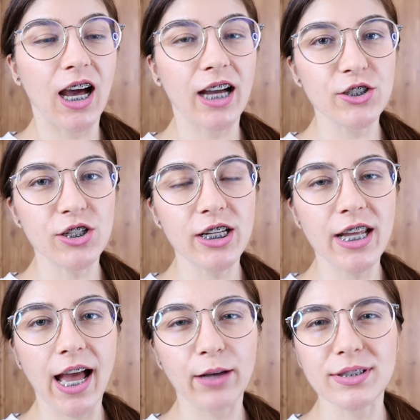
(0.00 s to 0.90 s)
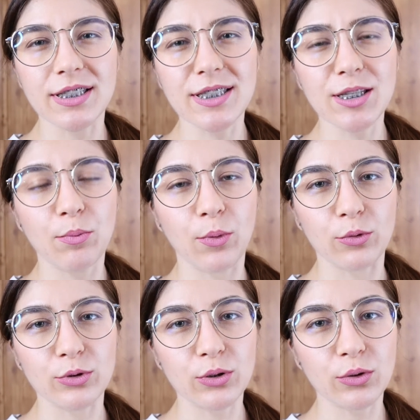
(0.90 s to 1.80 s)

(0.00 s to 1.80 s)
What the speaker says: Actually, I wasn't supposed